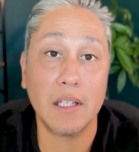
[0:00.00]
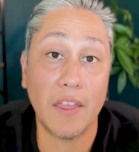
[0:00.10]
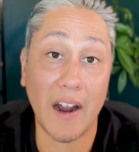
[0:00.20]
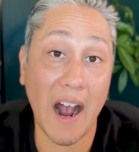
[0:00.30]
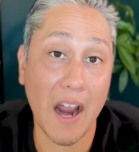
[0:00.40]

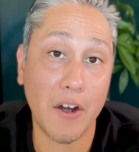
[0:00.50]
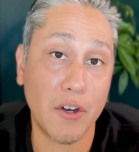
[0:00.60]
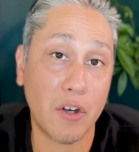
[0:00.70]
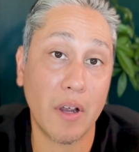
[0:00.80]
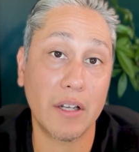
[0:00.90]
The higher
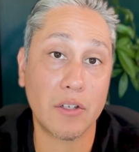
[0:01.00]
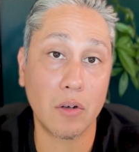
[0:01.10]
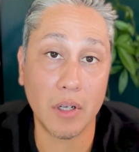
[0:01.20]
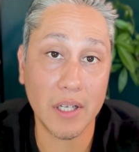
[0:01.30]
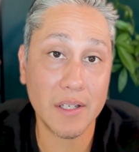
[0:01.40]
your credit
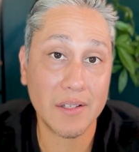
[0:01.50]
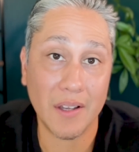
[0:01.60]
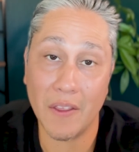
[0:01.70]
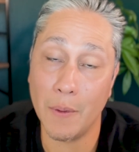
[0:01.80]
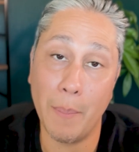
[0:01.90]
score is,
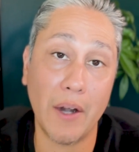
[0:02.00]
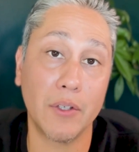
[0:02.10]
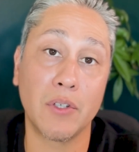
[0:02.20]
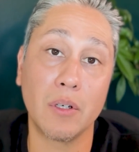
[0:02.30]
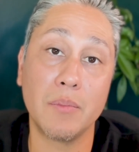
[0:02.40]
the better
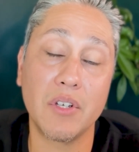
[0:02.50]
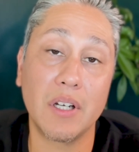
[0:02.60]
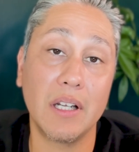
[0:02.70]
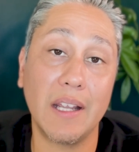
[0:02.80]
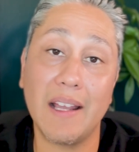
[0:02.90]
terms you're
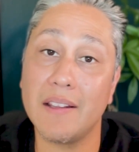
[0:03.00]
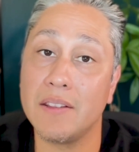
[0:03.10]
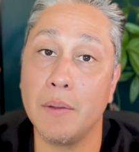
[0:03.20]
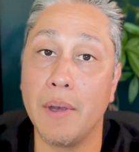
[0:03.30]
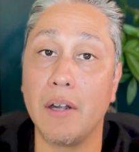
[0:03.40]
going to
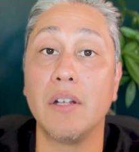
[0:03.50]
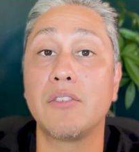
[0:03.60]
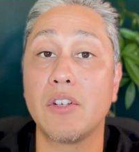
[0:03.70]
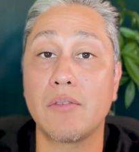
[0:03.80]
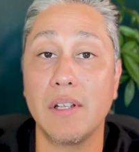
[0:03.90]
get, the better
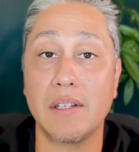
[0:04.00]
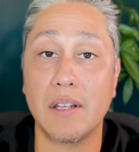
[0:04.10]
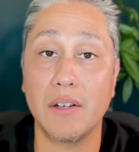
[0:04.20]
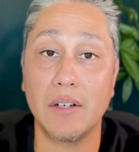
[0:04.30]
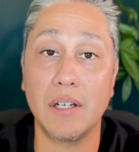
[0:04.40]
interest rates
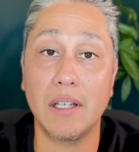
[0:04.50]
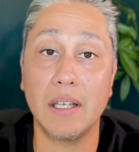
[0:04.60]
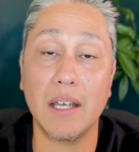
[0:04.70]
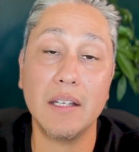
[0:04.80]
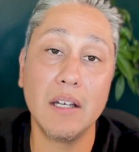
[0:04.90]
that you're going to
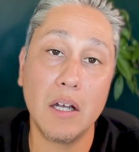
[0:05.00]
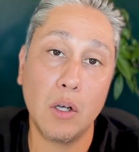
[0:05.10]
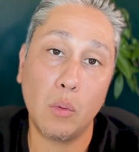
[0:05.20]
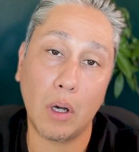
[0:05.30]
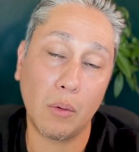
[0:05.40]
get.
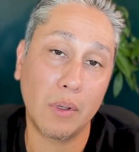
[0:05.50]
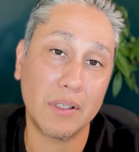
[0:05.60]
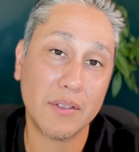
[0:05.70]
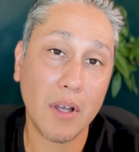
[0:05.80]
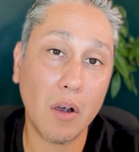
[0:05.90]
While when
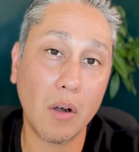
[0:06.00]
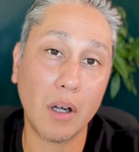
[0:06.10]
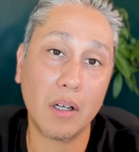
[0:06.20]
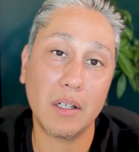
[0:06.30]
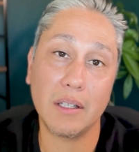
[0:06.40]
it's
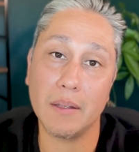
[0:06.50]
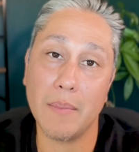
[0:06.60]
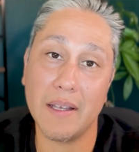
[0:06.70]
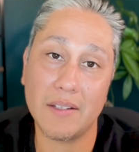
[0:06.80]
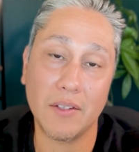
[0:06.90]
lower, it
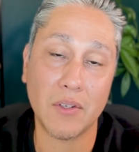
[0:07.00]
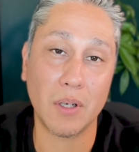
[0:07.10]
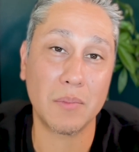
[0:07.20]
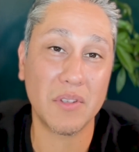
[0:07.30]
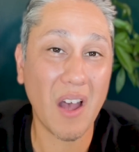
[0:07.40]
makes the
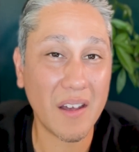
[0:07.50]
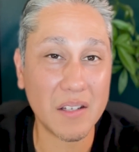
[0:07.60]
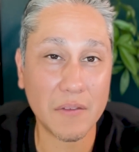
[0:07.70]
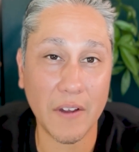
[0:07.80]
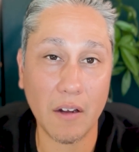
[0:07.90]
terms not
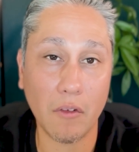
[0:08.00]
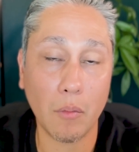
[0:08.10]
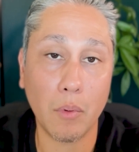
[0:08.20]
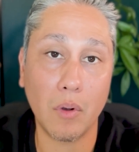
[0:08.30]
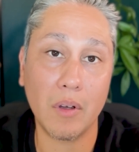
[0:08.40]
as
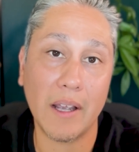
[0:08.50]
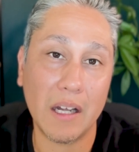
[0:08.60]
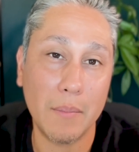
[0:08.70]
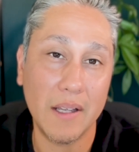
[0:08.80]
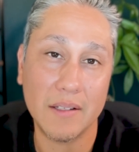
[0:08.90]
favorable and
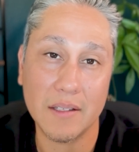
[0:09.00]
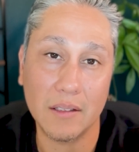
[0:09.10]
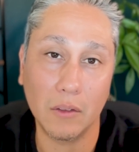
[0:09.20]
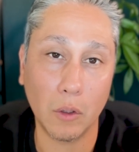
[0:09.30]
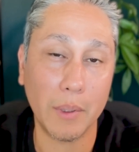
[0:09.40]
it makes it
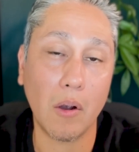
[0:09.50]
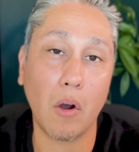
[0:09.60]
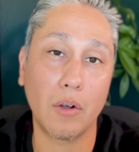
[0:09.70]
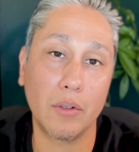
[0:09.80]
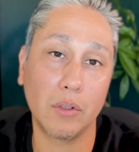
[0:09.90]
a little bit
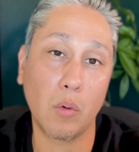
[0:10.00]
harder to